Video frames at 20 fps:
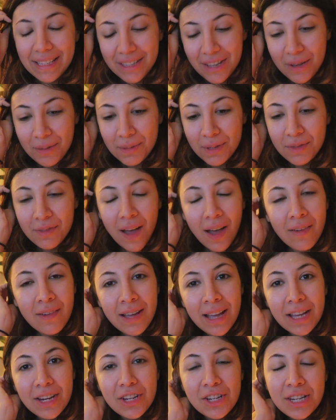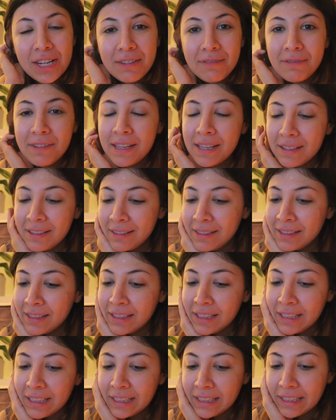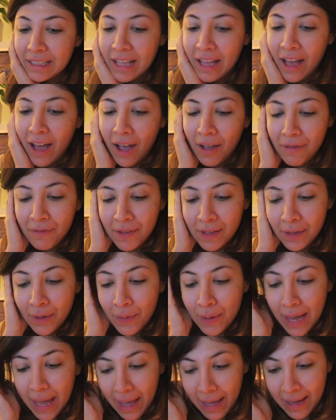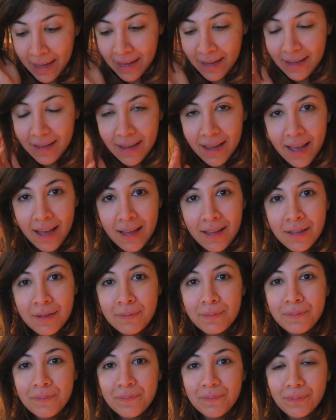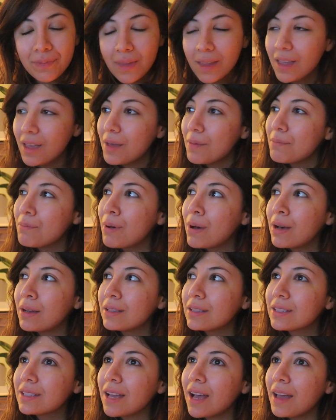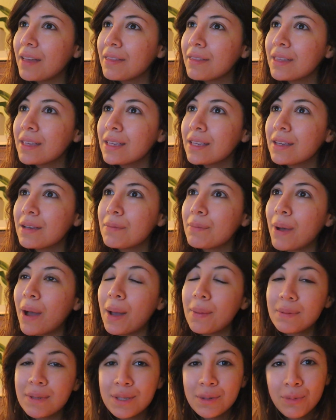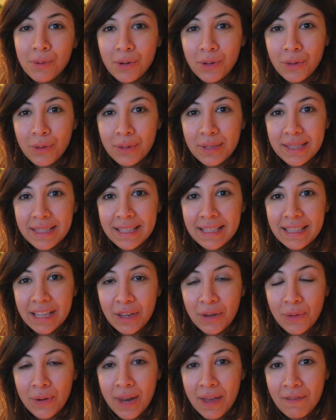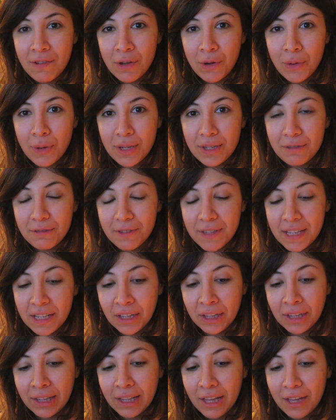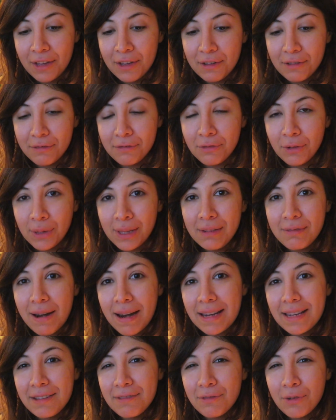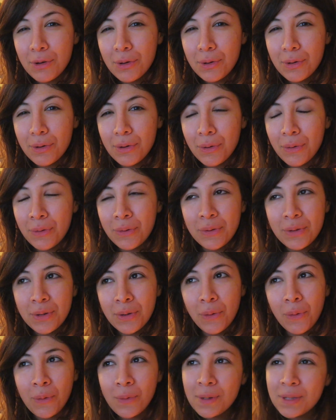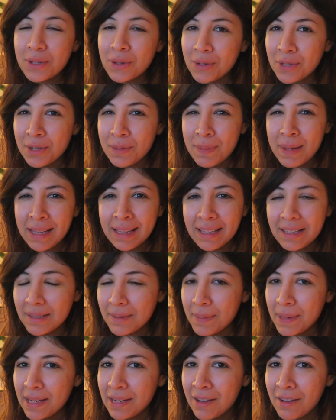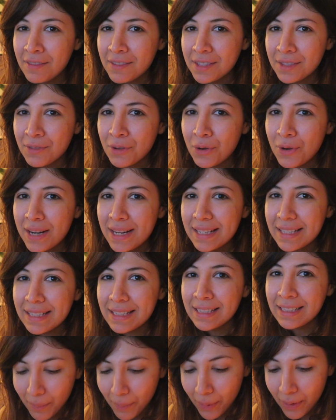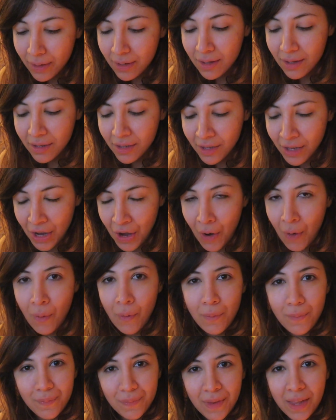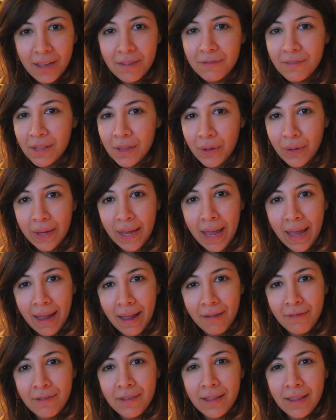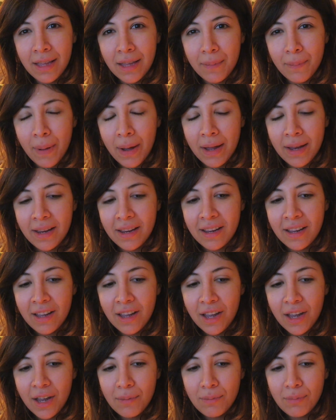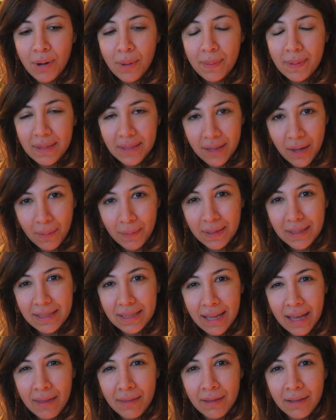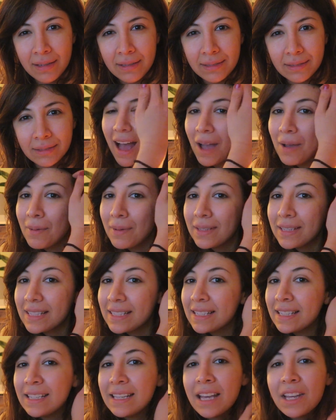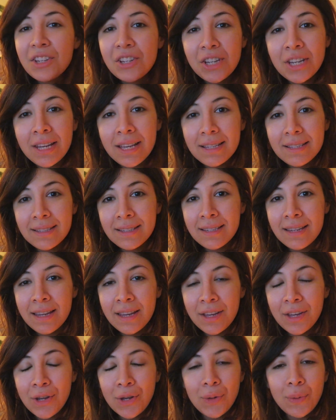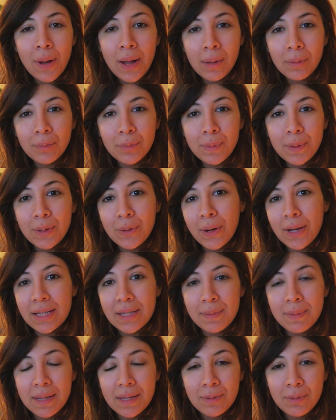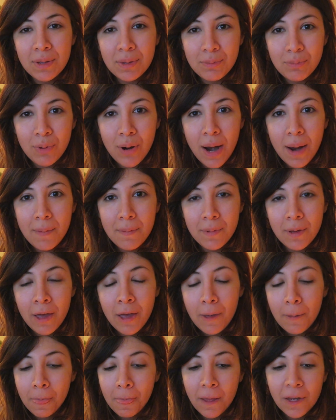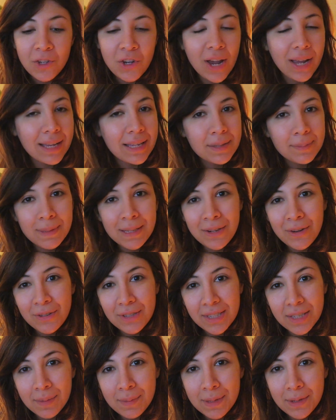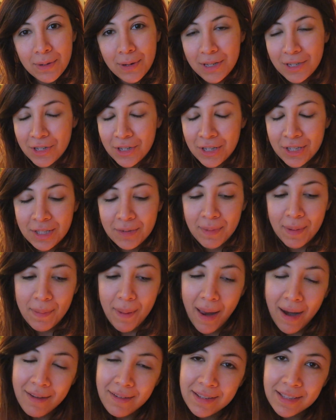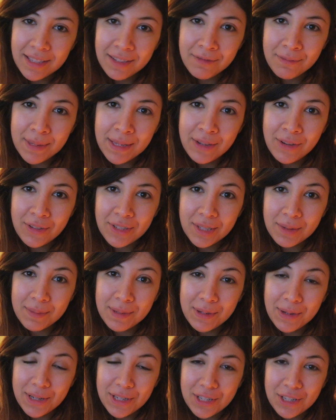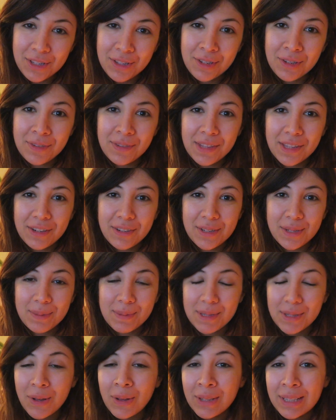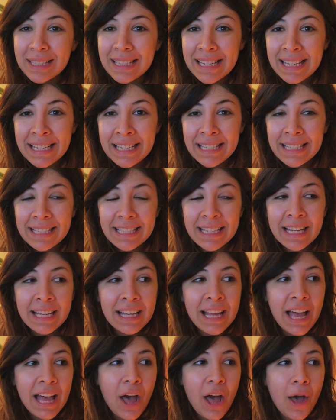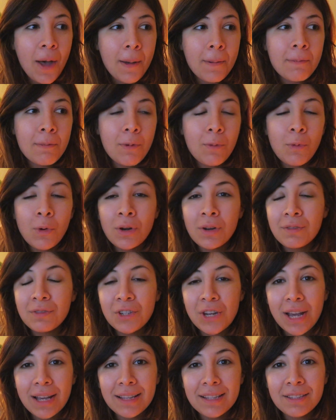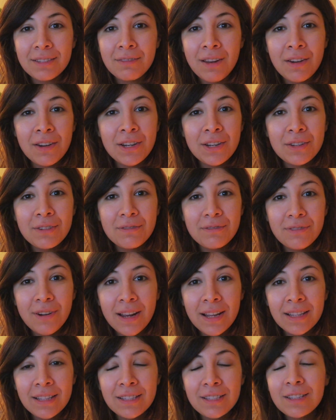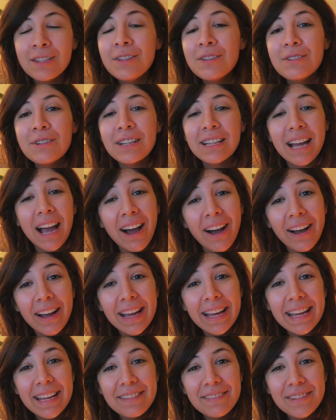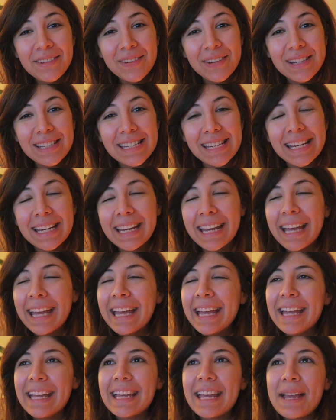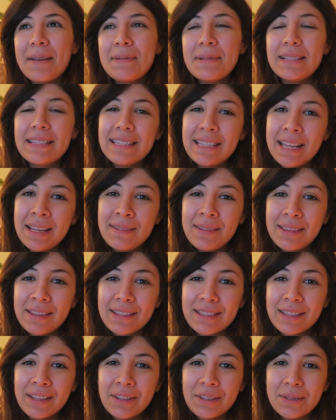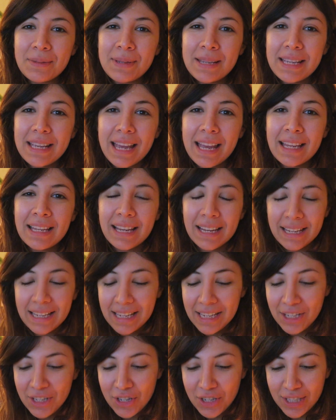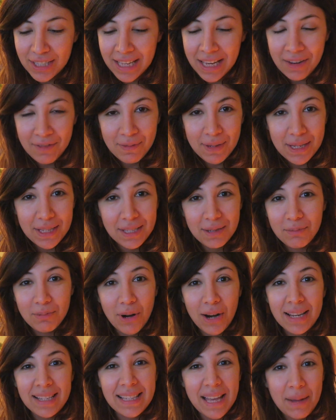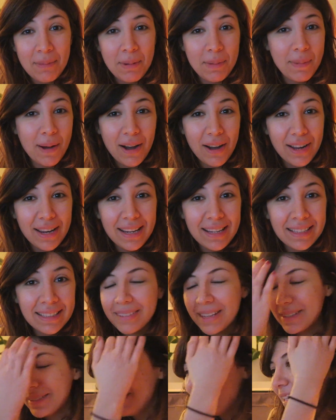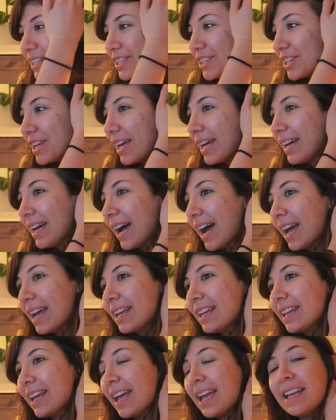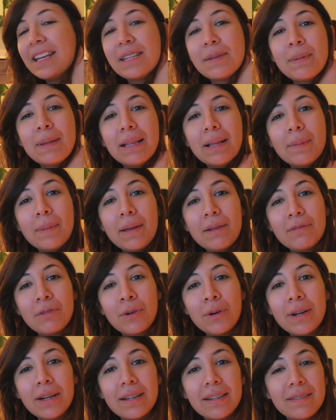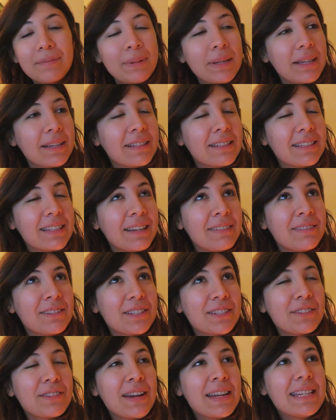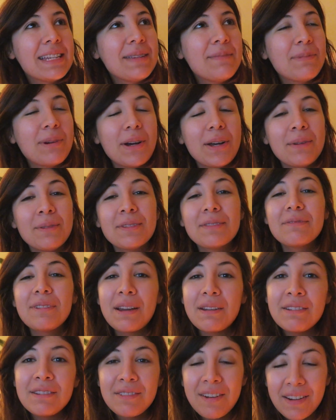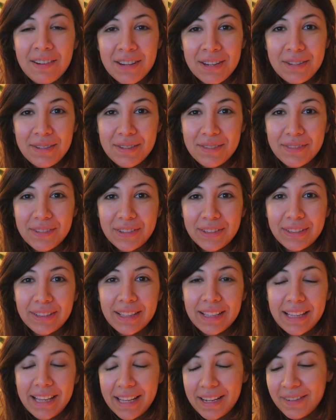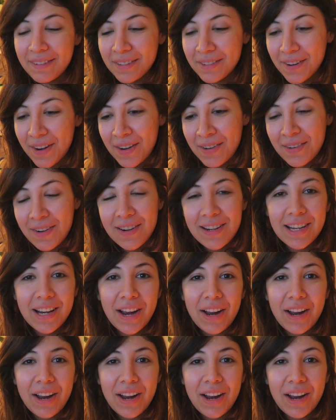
In terms of how I actually feel, I feel okay, um, but I think perhaps it's one of those things that you're never going to feel fully ready for or you're always going to be a little bit nervous for it. But, you know, I feel okay. I feel like my prep is coming together. I went to see Kenji yesterday who helped me quite a bit with prep Jack has been asking me questions, my parents have been asking me questions over the Christmas holidays. Um, one of Jack's very good friends, Luke, hi if you're watching, came and stayed with us last weekend and he just gave me a surprise MMI which uh, I hate him a little bit for it because I wasn't ready but it was very very useful it was very very